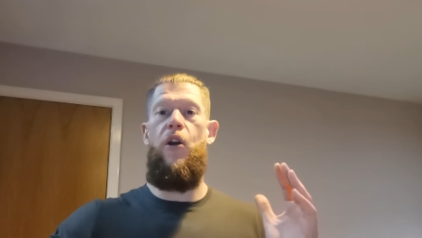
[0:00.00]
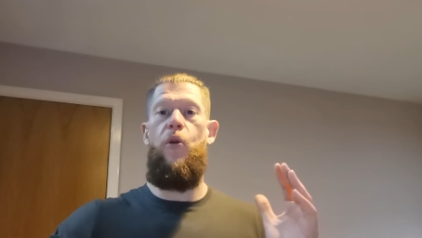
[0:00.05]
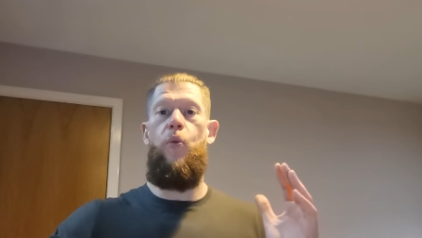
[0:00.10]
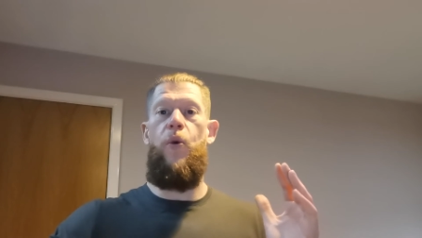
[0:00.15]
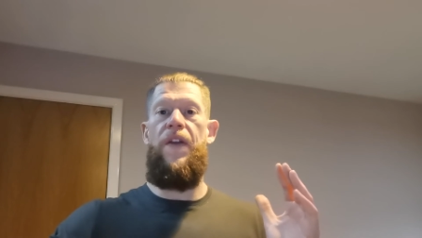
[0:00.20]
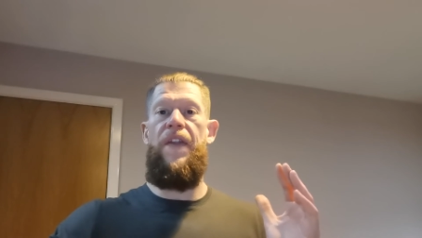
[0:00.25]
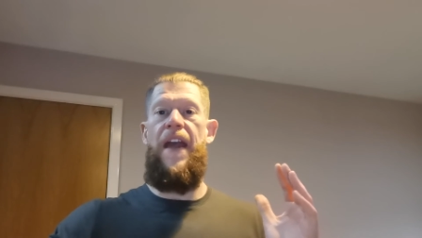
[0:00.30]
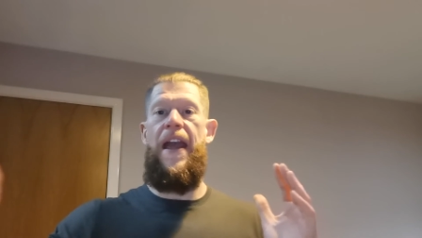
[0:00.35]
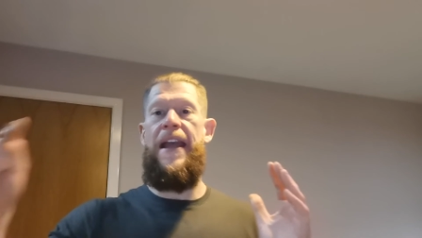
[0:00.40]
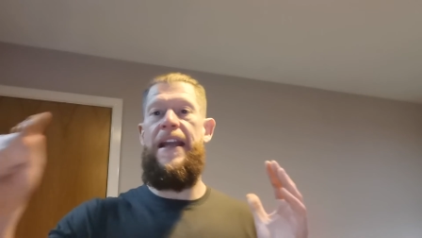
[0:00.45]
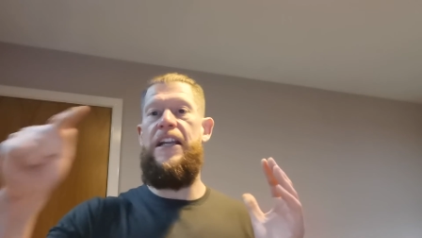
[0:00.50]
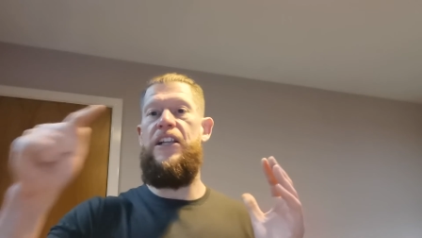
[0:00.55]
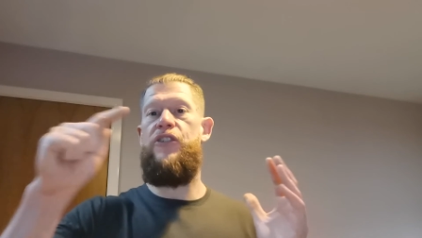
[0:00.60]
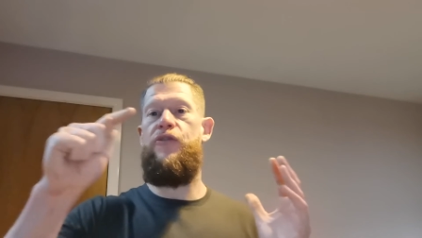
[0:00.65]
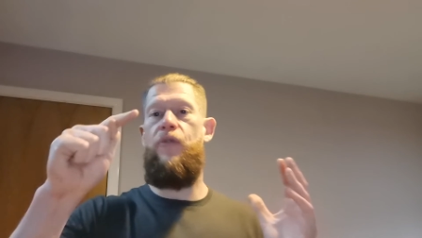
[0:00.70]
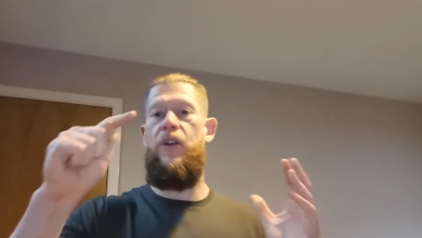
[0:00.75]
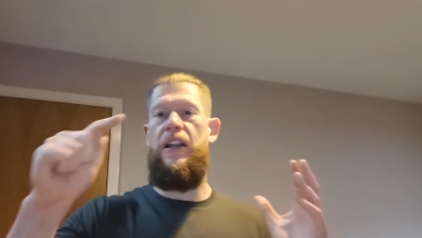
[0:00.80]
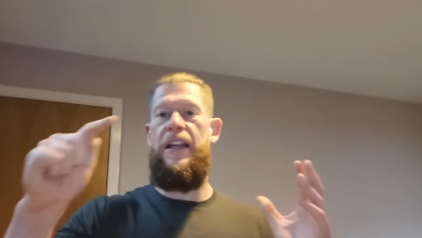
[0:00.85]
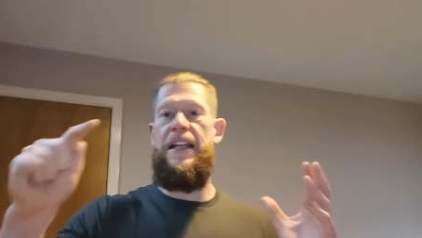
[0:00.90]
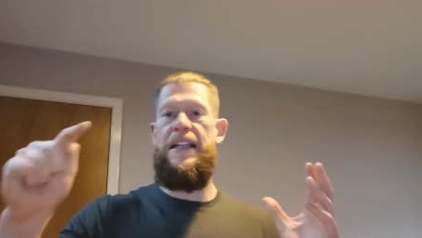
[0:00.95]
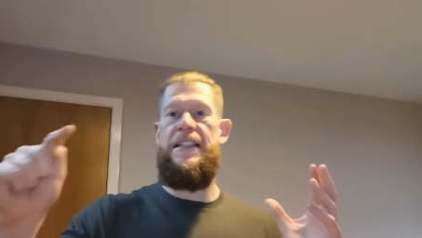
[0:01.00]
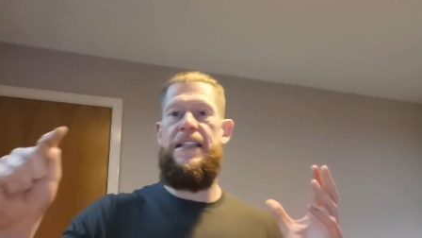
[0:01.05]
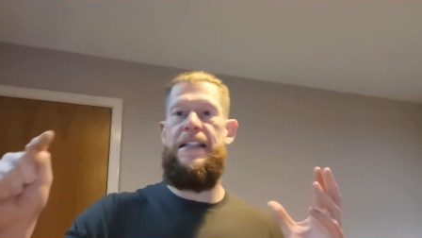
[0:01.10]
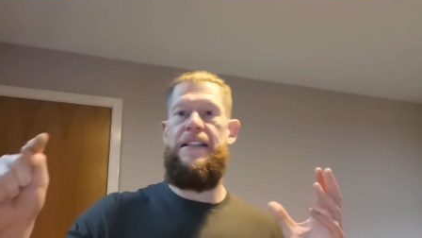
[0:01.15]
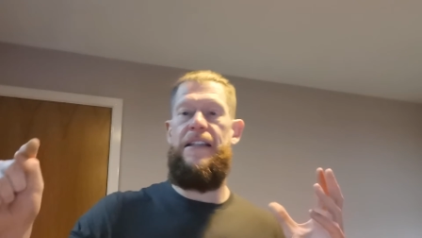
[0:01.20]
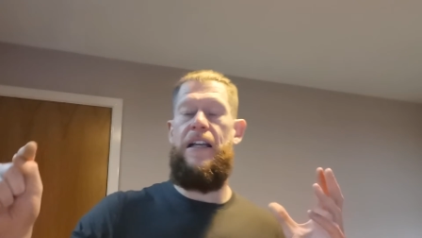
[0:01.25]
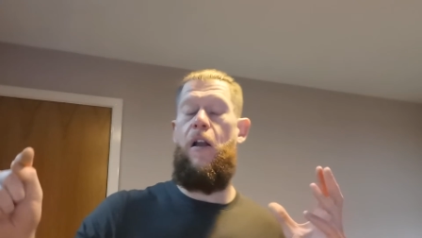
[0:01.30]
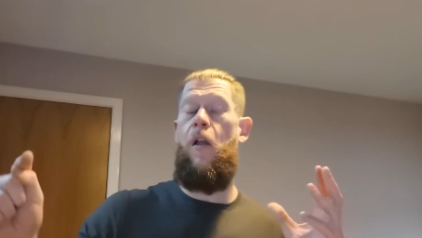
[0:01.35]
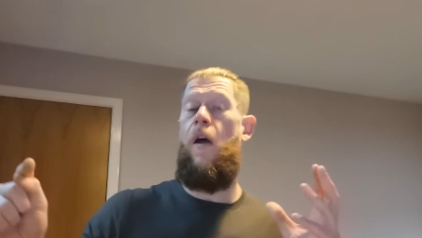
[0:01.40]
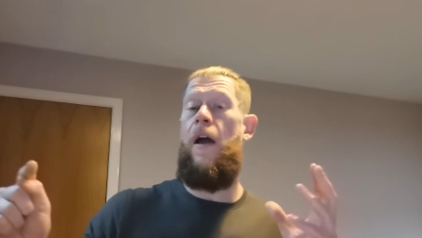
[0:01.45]
with
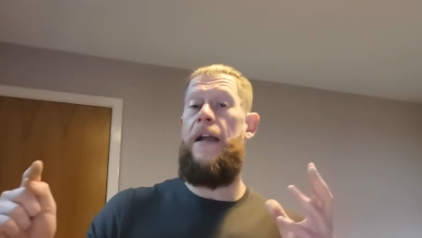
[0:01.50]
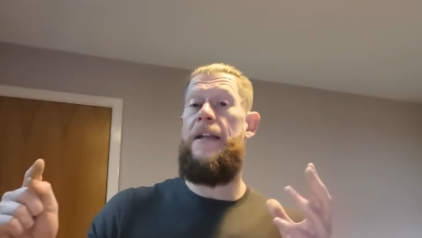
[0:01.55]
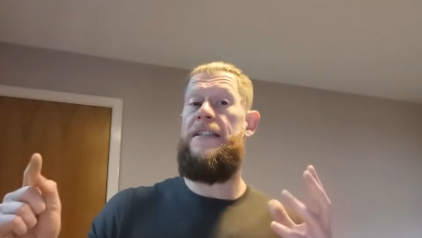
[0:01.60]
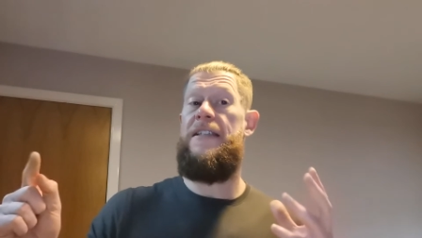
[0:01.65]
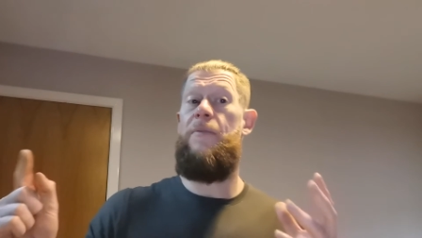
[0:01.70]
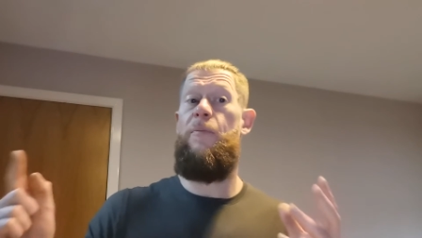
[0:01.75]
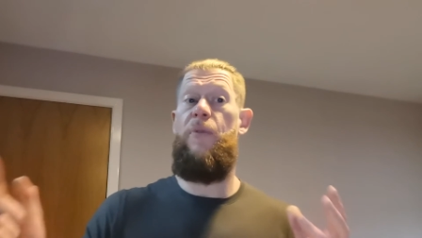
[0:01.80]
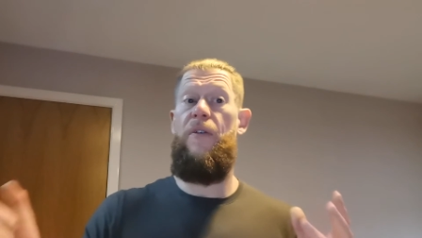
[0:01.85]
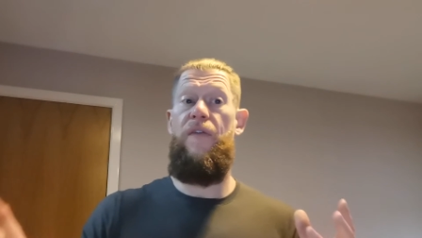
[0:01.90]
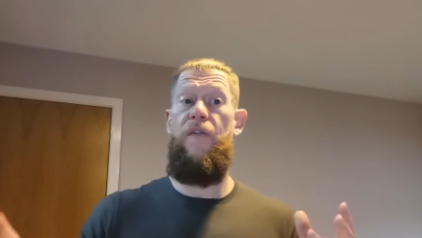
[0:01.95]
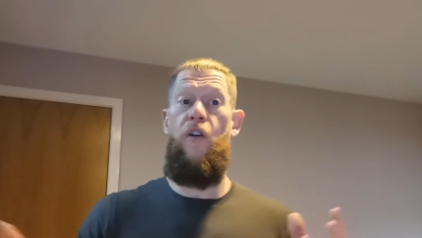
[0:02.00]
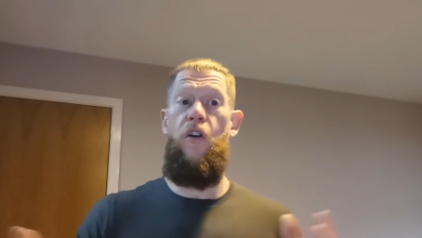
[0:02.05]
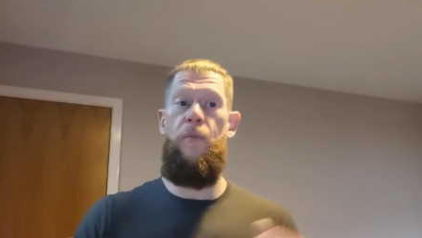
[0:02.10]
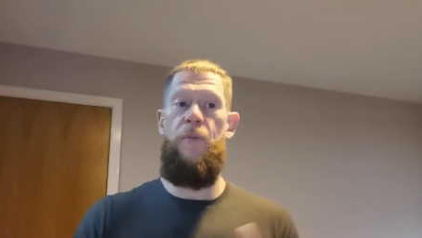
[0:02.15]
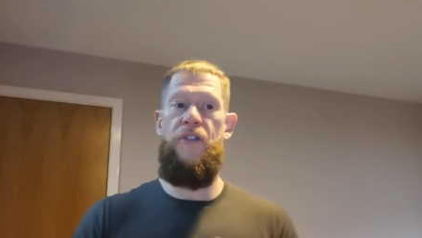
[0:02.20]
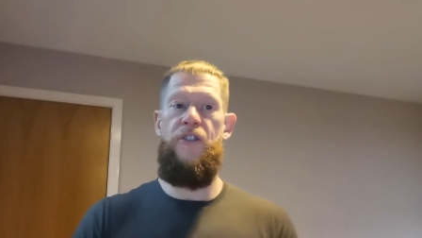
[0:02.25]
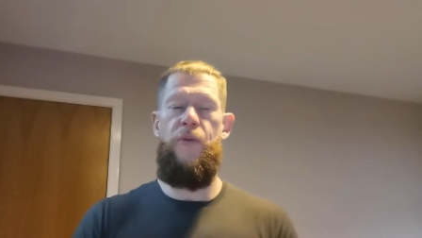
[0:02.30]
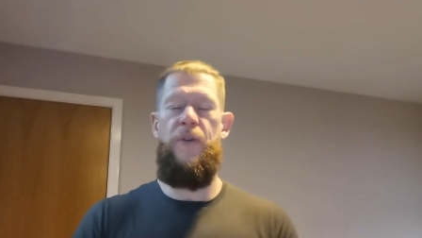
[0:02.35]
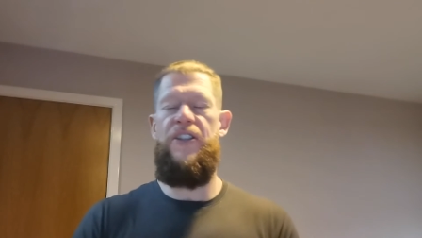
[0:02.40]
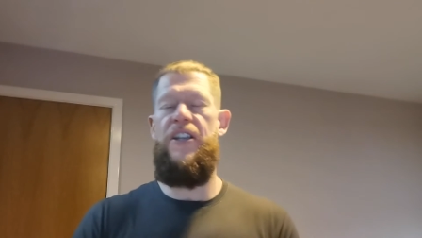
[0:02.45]
age-related declines in performance,